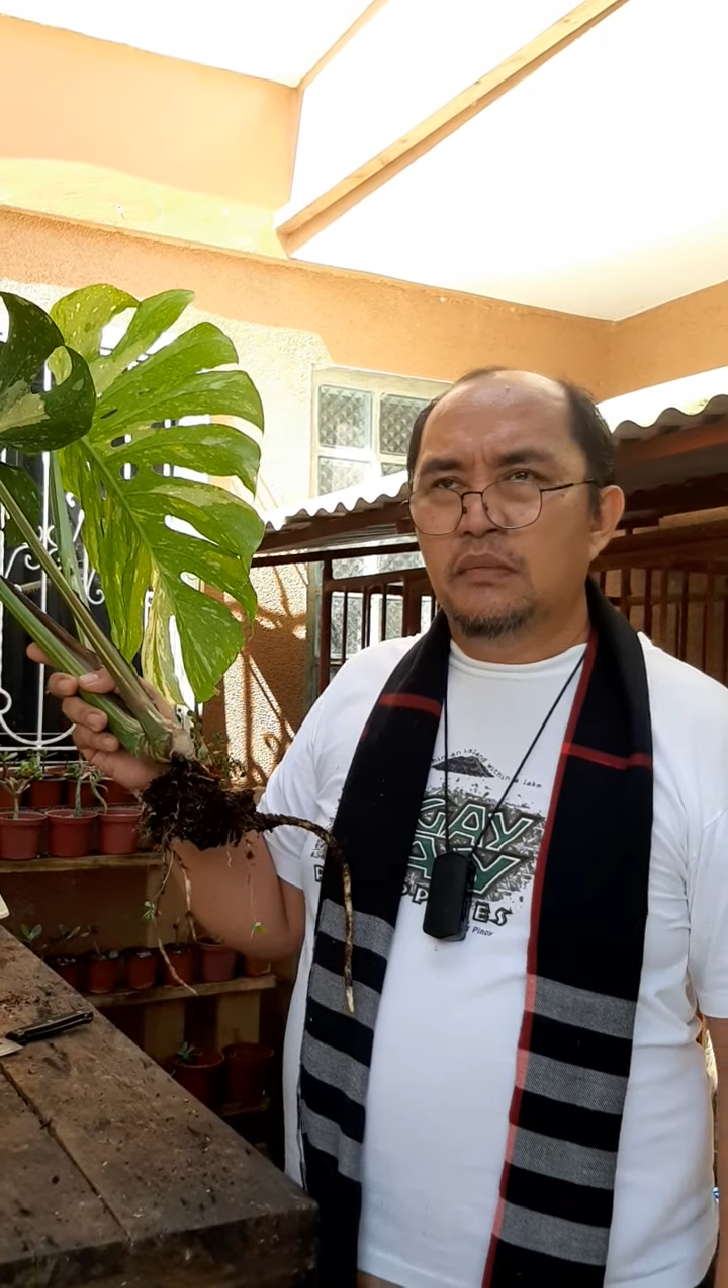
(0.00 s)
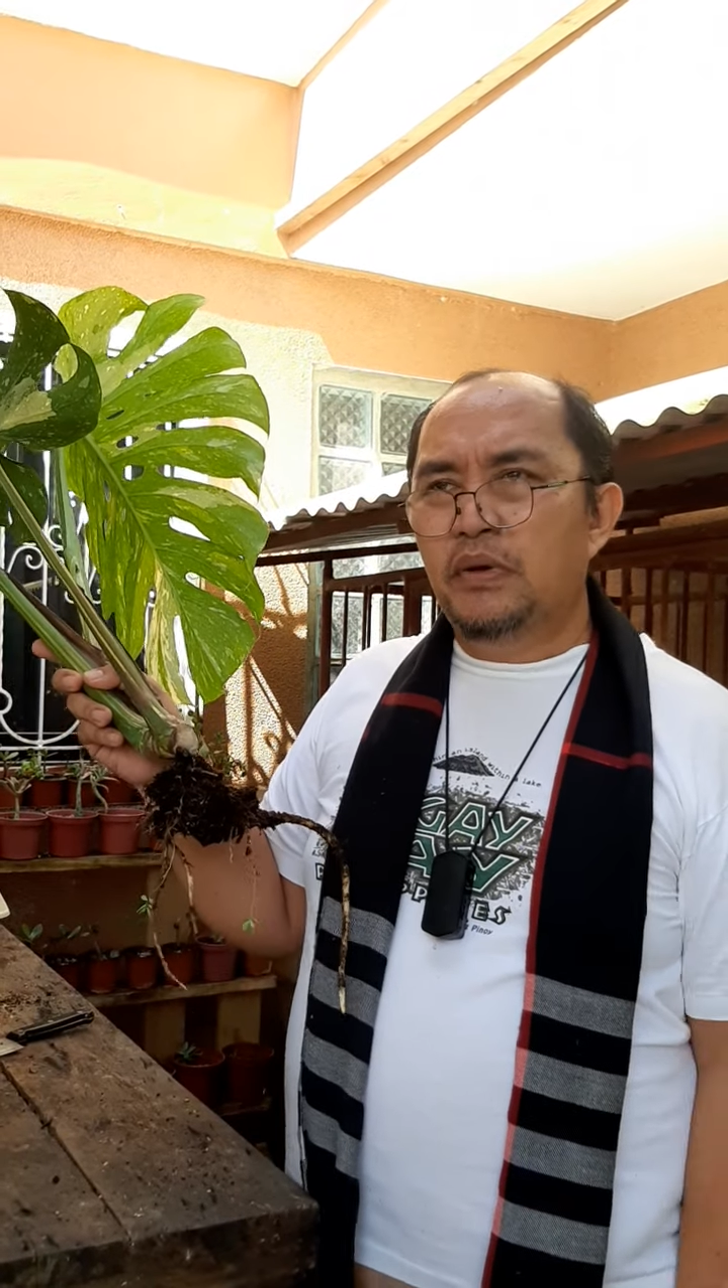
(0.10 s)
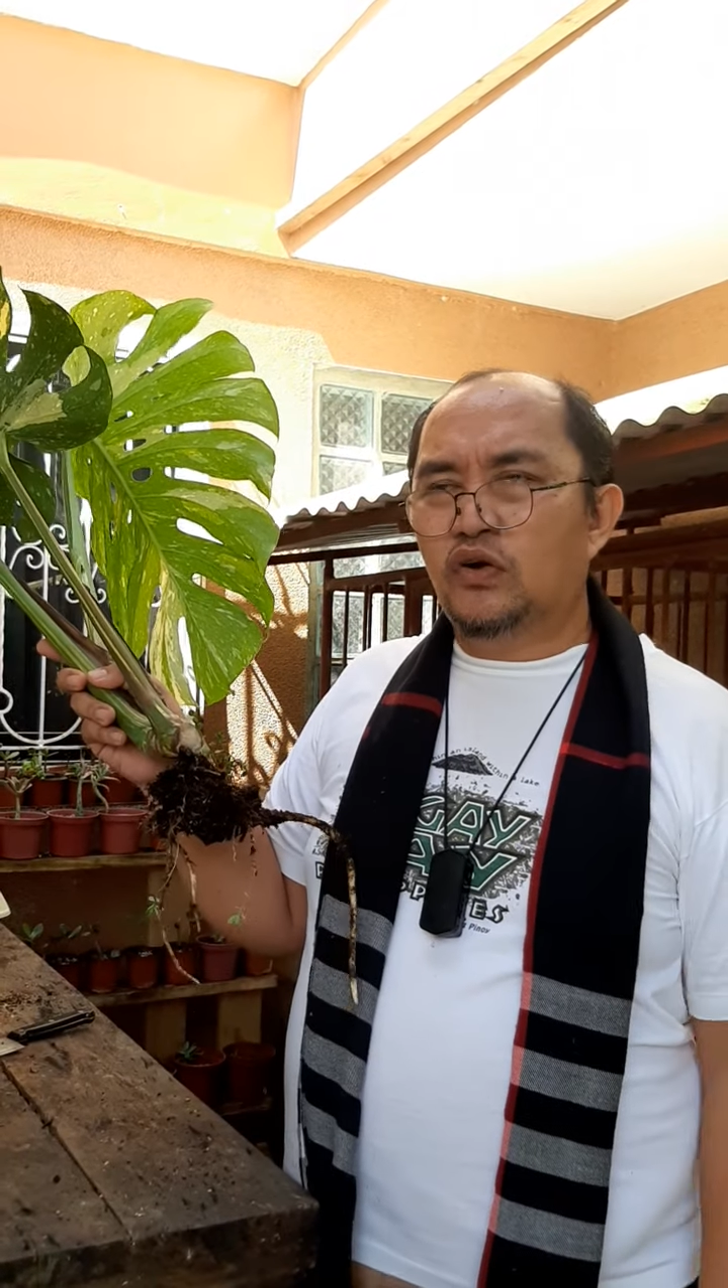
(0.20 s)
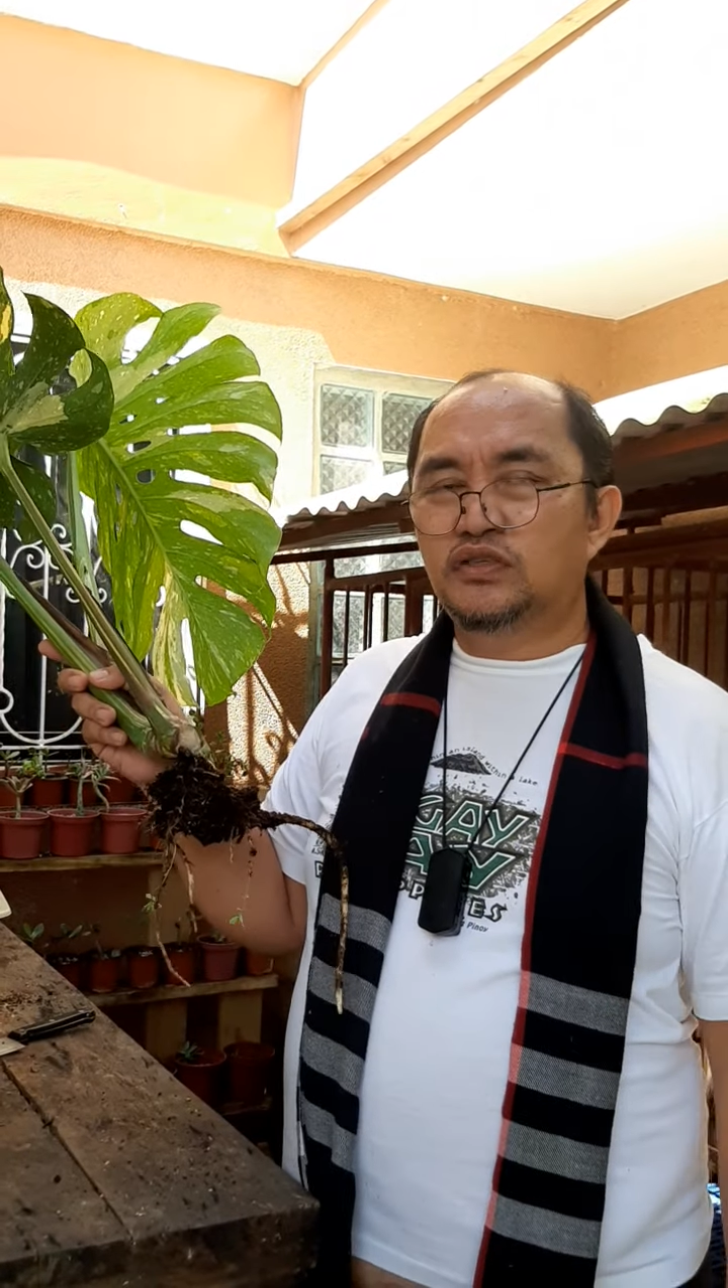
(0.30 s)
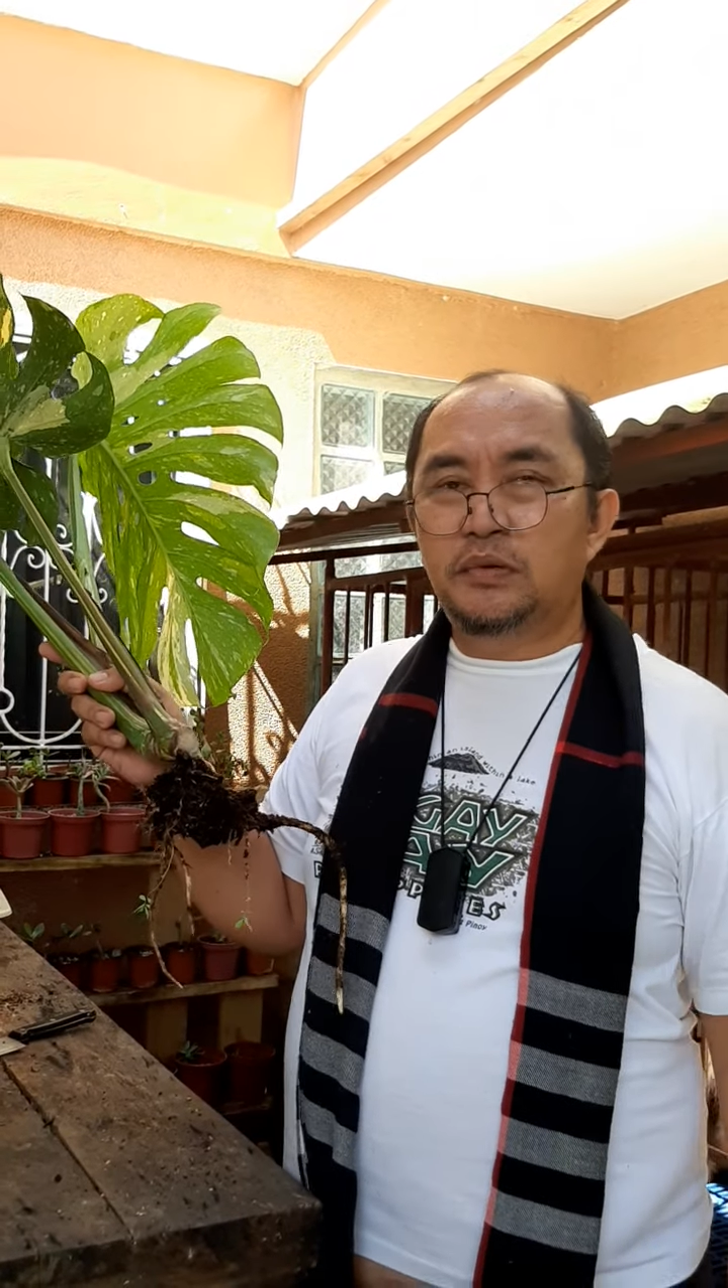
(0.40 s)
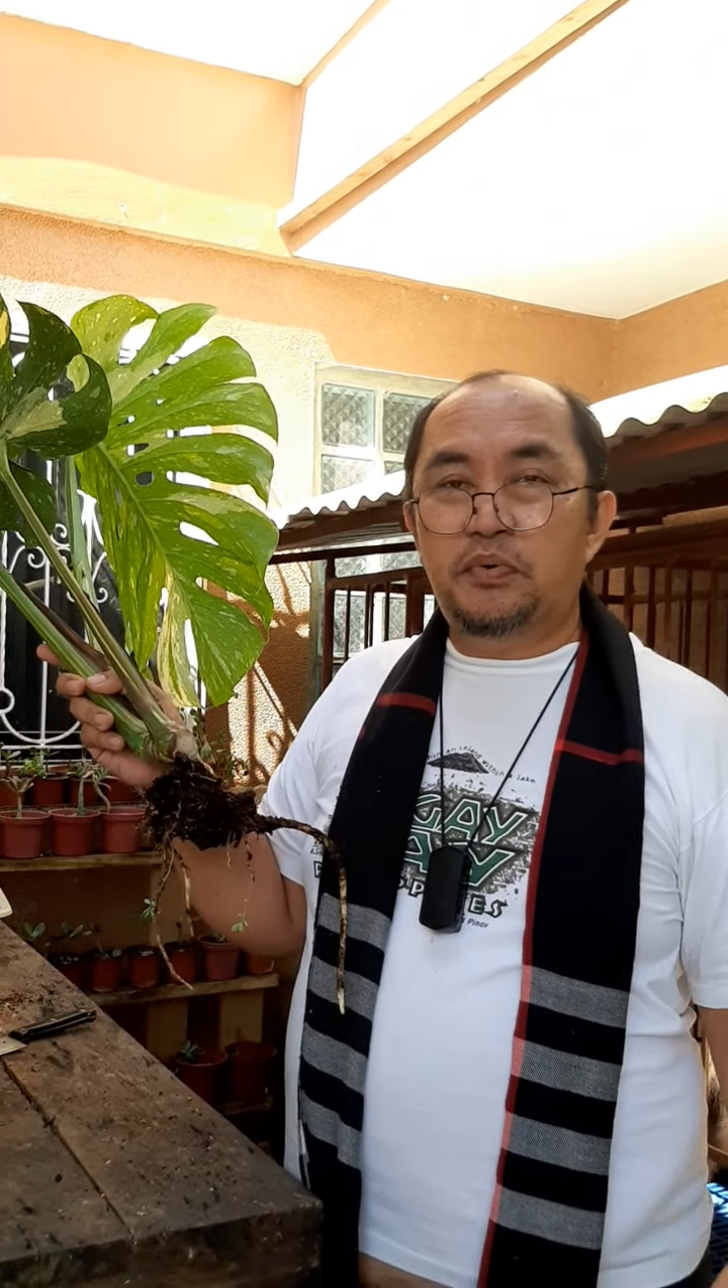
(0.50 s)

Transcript: because they